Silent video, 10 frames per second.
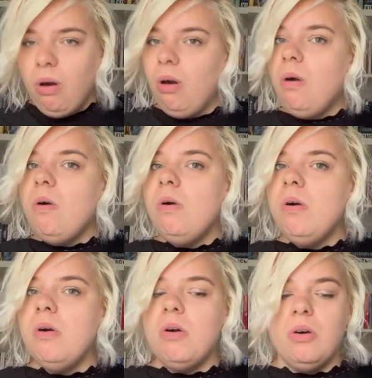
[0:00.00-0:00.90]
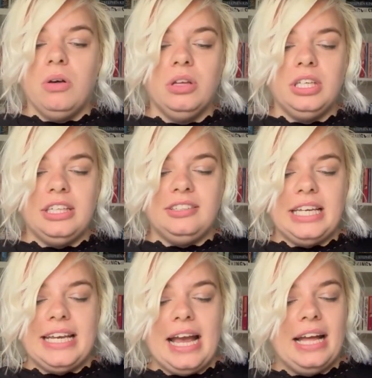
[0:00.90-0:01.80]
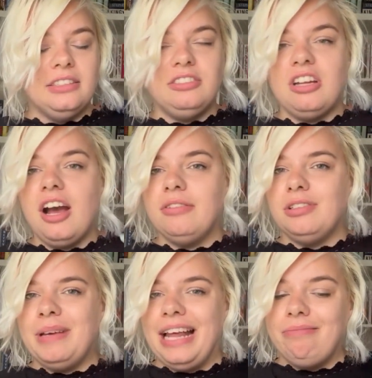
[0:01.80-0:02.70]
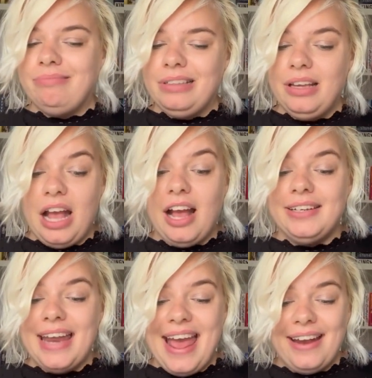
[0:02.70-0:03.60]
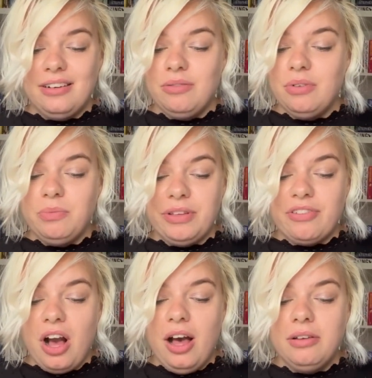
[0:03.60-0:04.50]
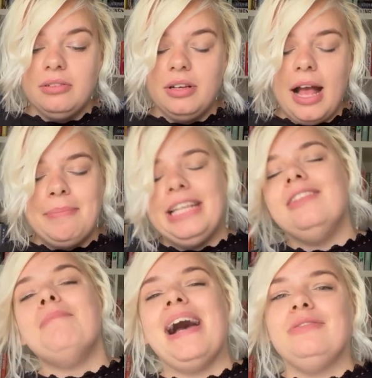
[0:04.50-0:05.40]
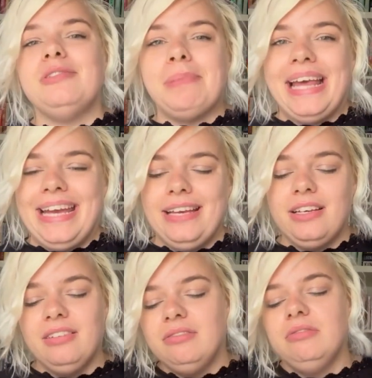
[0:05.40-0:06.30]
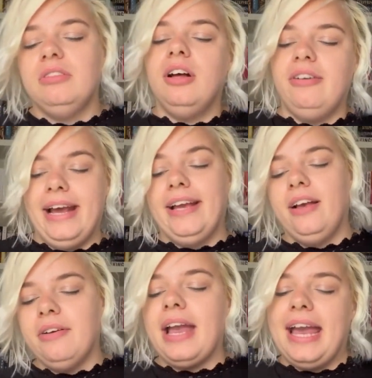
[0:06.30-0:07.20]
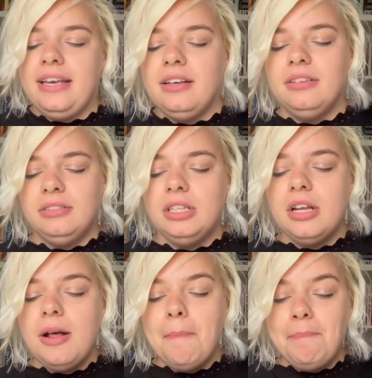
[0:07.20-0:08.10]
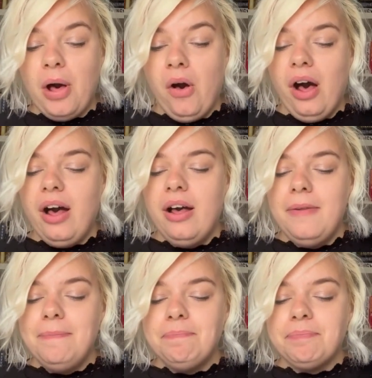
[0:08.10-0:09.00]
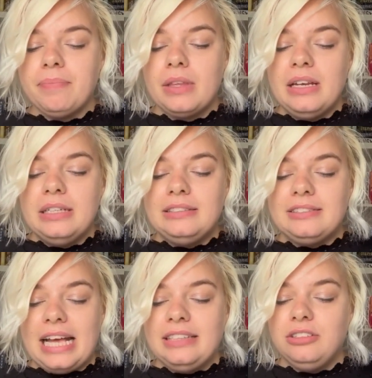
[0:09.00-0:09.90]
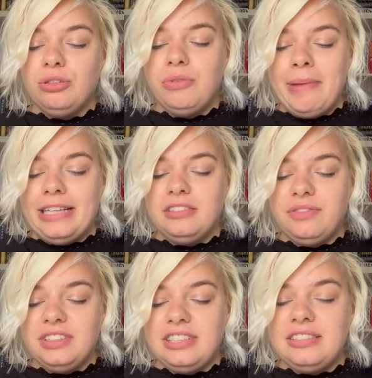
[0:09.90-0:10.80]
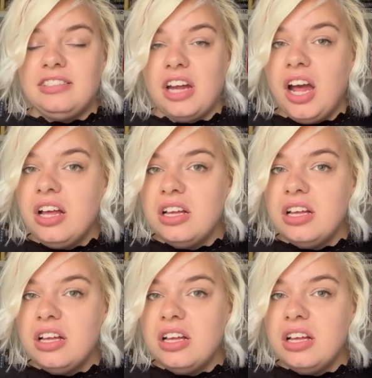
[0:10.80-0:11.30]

Oh, you see, at the start I was a bit like, meh. And then we've got, I mean, the mouse plague. All right, okay. But skeletal remains of a sister?